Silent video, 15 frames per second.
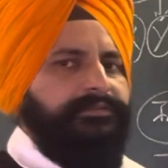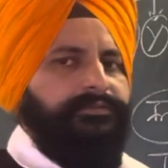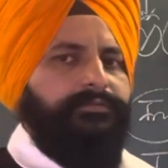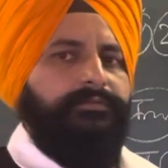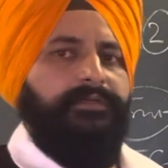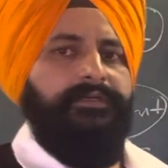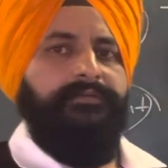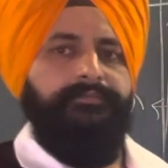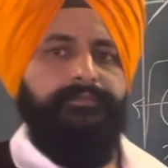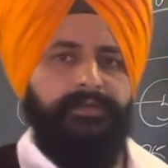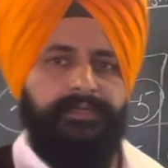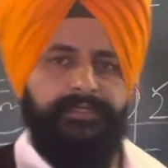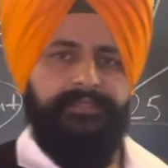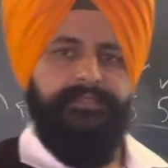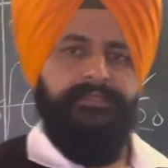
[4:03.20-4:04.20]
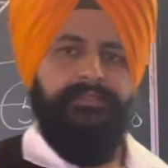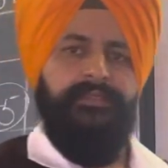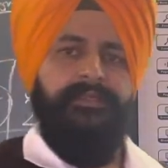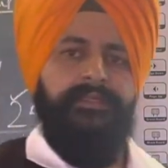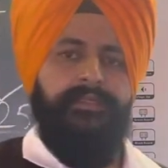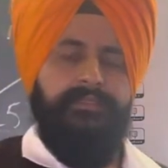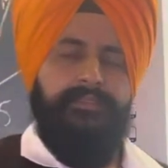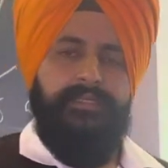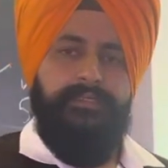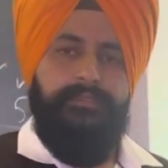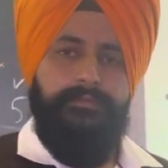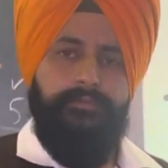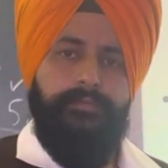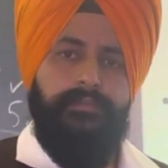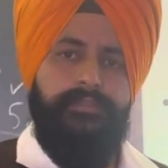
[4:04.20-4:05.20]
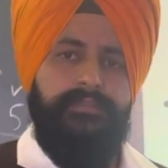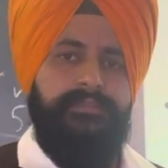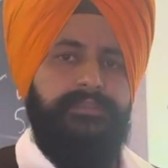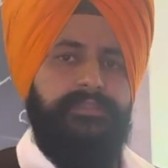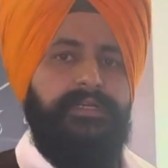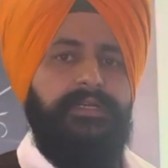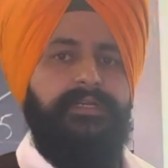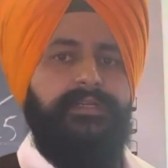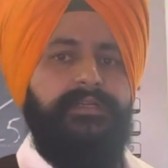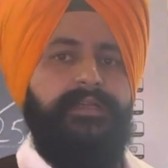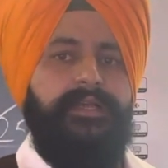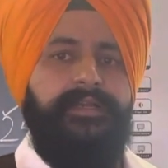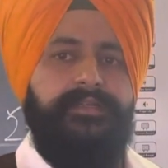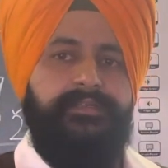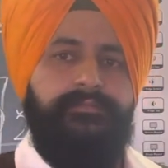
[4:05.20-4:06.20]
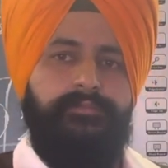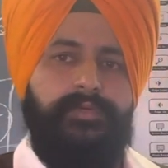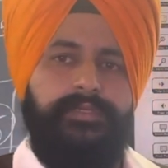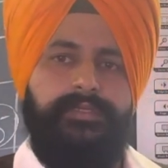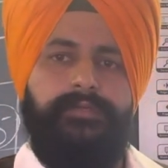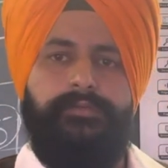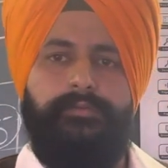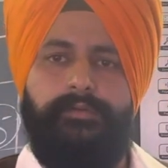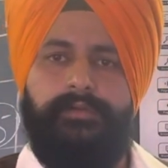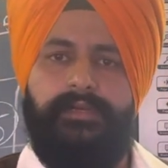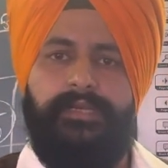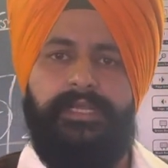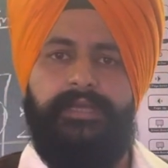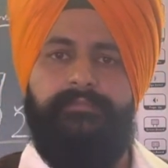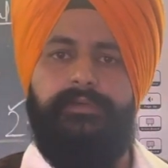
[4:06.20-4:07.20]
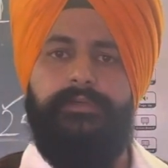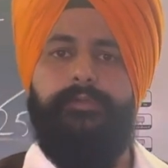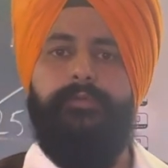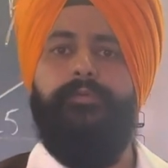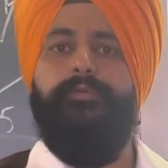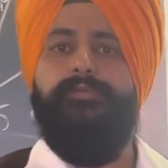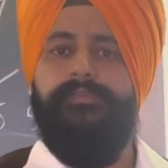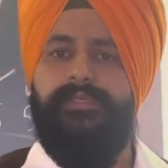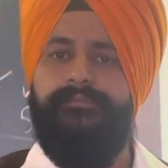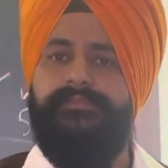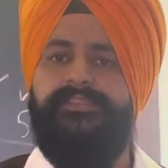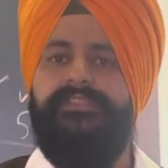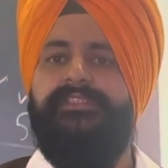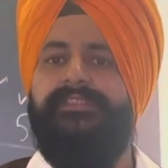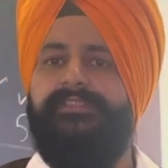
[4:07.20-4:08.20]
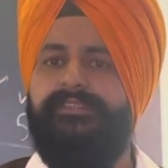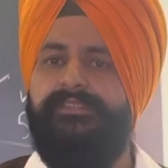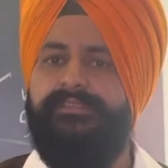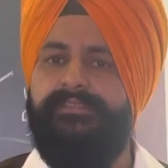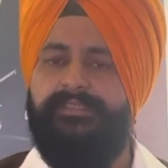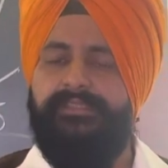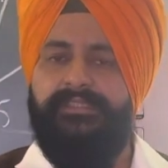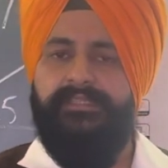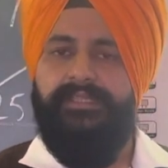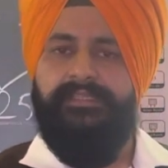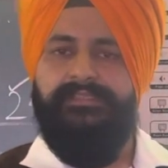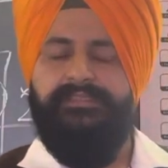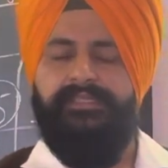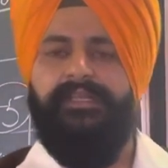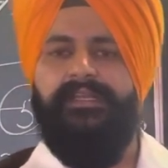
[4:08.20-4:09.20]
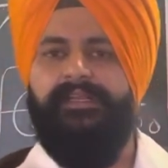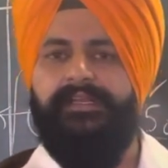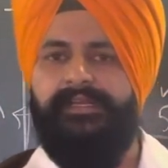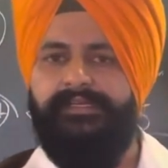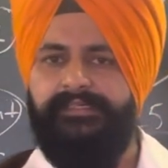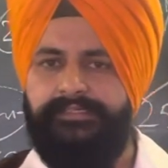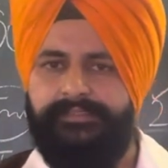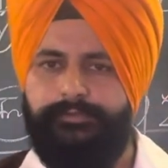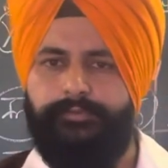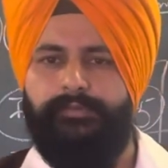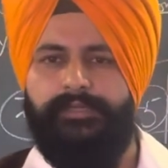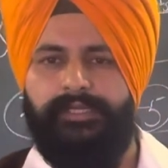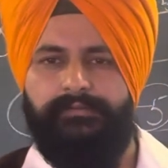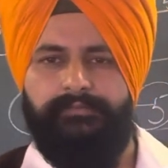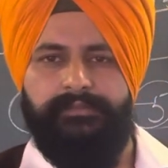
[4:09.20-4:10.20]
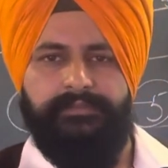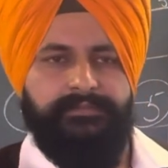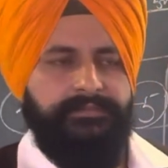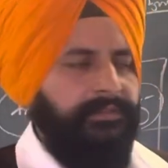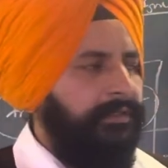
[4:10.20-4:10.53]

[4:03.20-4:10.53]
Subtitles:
you can find that your drug at a molecular level do some changes in the cell and tissue levels.